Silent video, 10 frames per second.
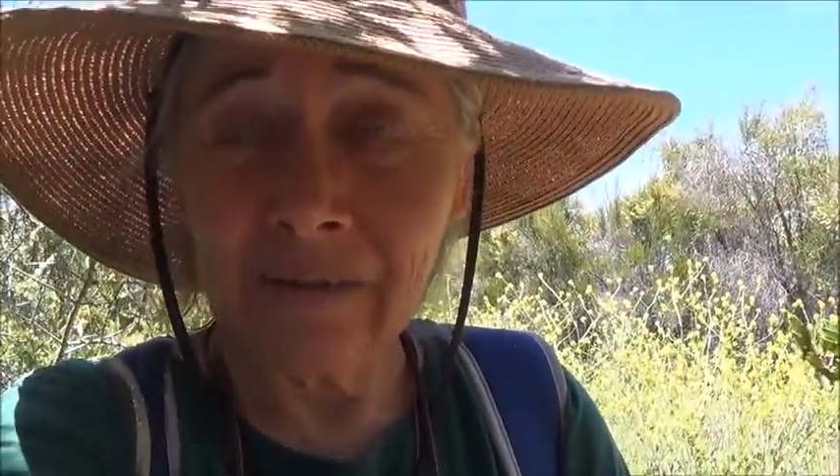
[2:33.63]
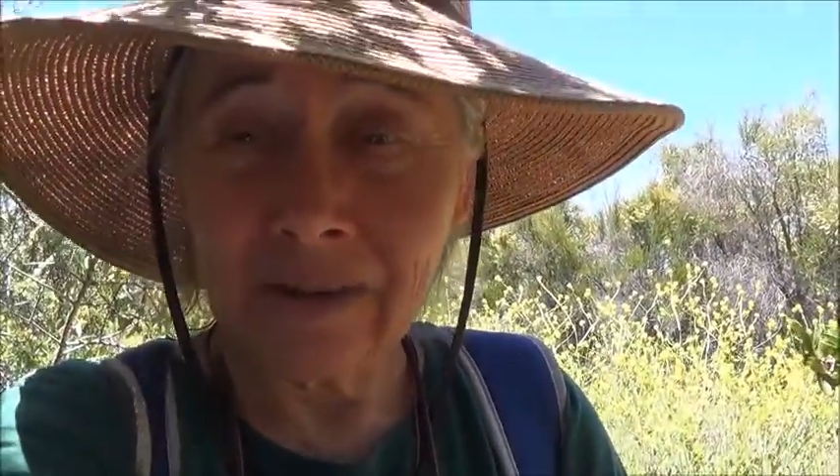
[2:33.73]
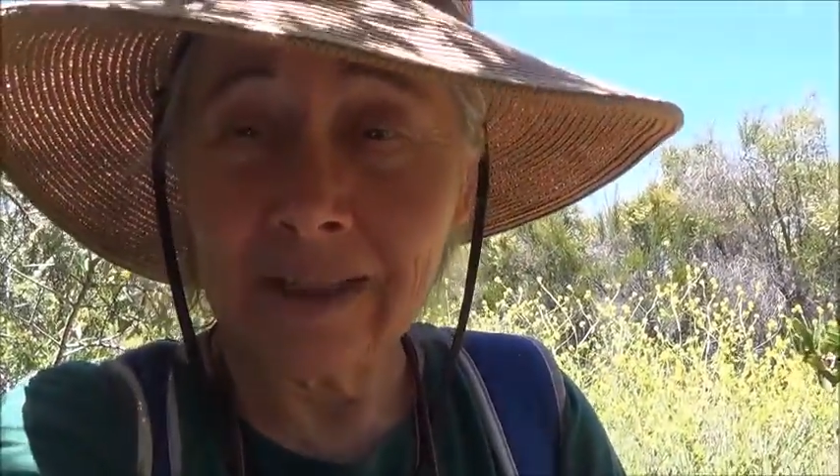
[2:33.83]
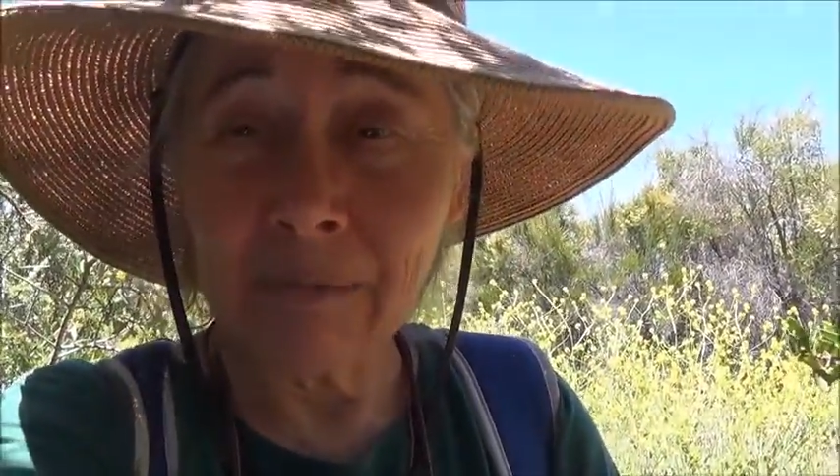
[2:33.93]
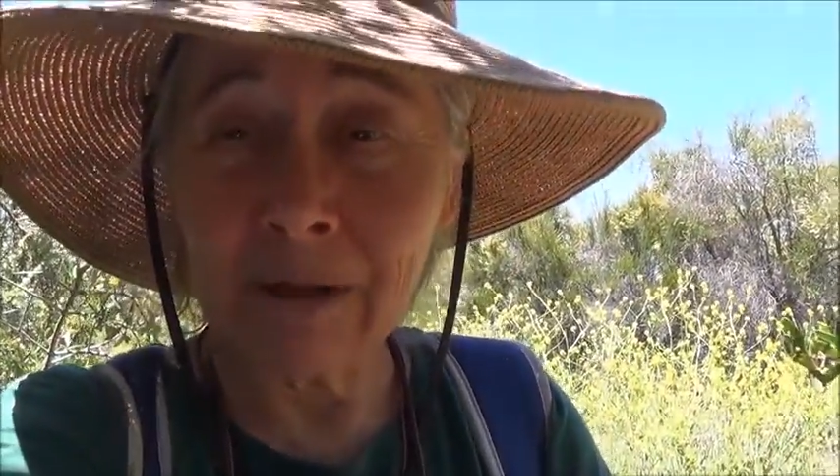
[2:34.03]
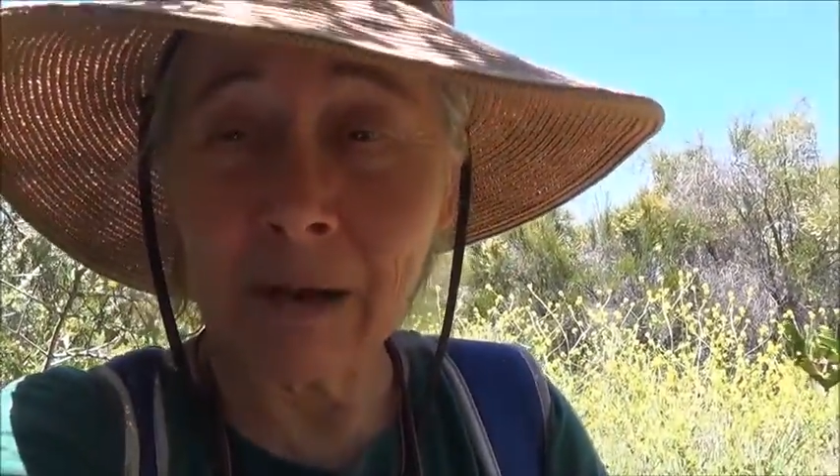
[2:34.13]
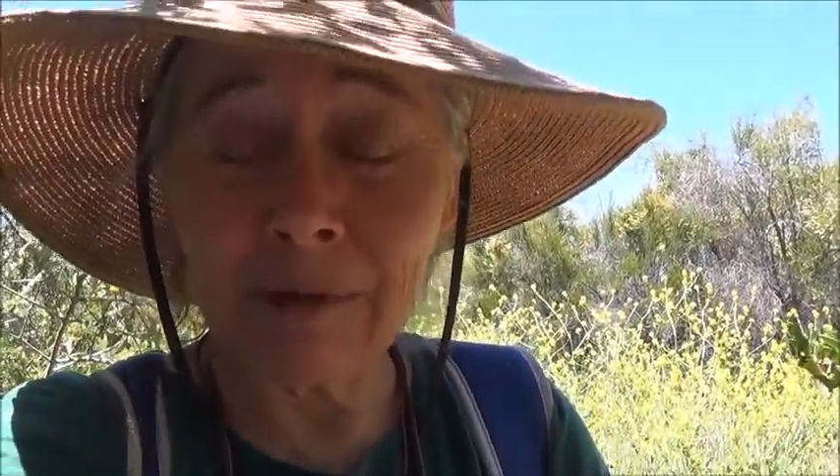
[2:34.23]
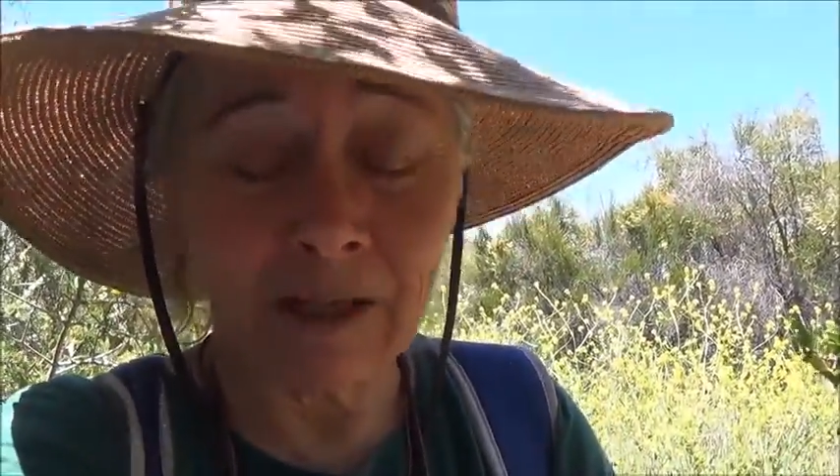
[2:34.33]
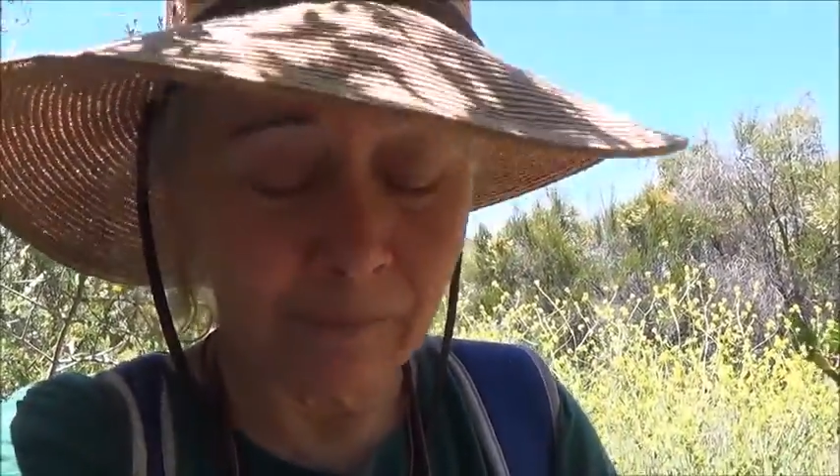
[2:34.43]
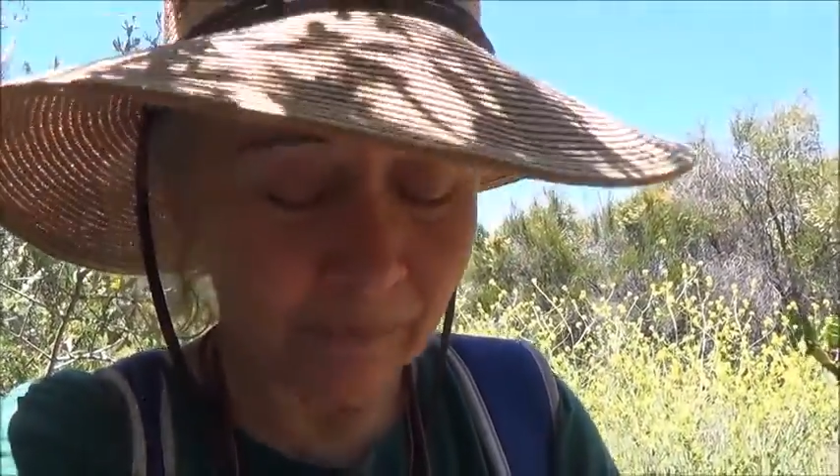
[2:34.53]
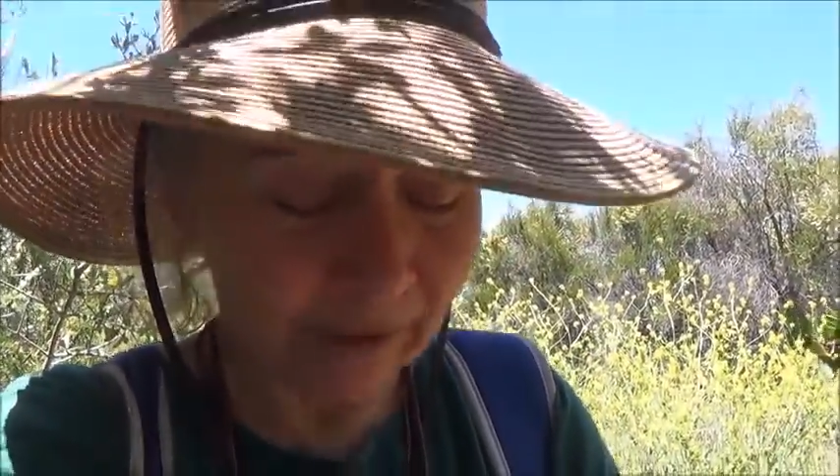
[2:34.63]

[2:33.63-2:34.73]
You see what I mean?